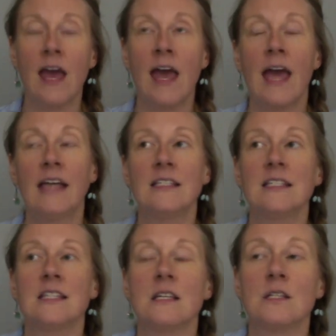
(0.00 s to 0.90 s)
And it's
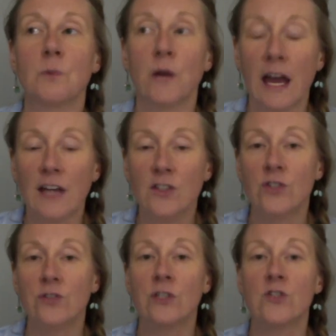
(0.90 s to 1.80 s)
this
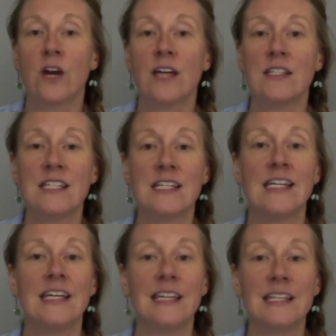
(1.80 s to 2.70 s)
reaction that tries to
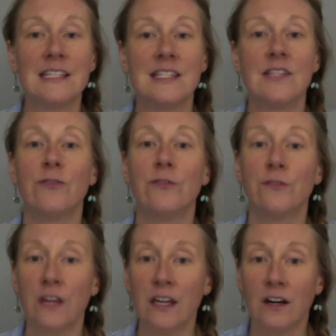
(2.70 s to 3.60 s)
ease the
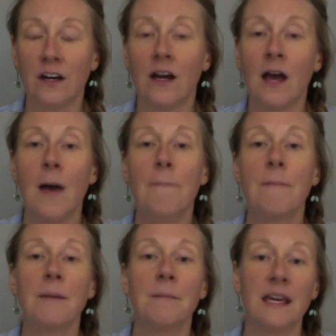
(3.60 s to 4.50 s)
fear
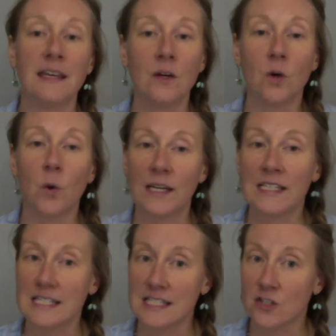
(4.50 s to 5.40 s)
by making quick
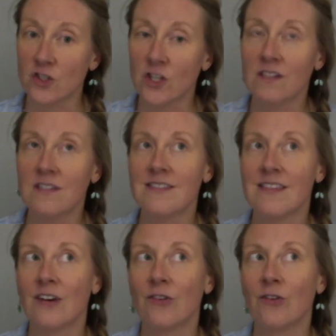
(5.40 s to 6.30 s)
decisions
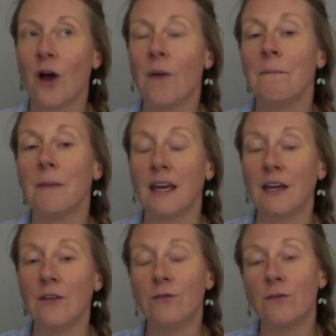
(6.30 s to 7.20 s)
that are not
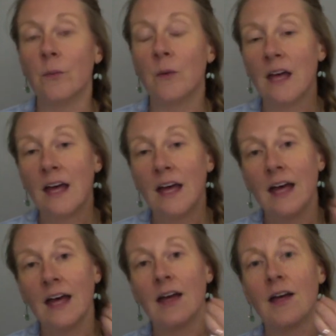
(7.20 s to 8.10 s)
made from
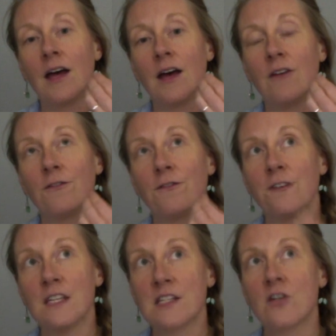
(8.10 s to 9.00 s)

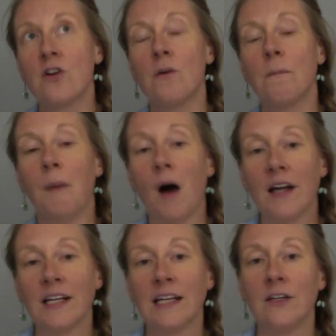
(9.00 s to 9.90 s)
physical
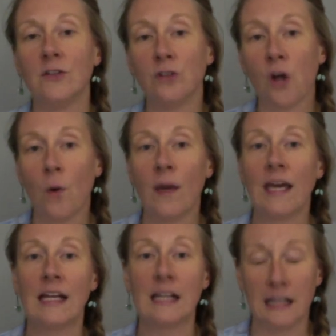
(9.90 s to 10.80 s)
body
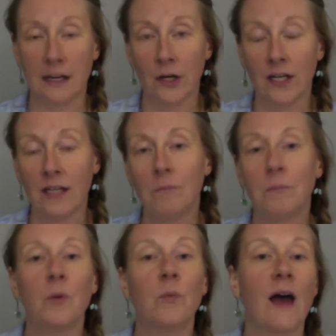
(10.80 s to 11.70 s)
knowing clarity,
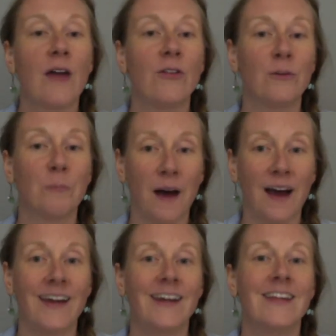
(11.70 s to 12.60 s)
but rather
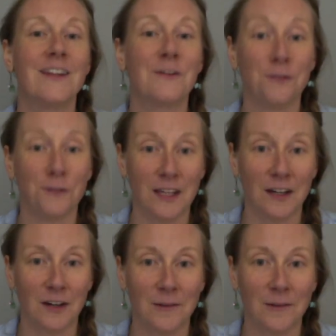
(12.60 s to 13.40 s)
by the fear.